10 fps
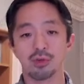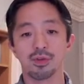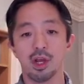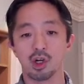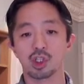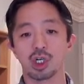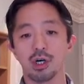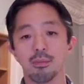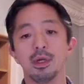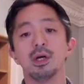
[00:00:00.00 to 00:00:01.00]
of the error
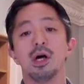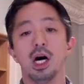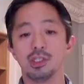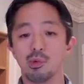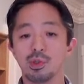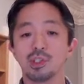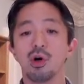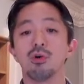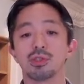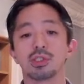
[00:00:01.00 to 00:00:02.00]
term. As a
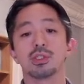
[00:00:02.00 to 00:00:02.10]
result,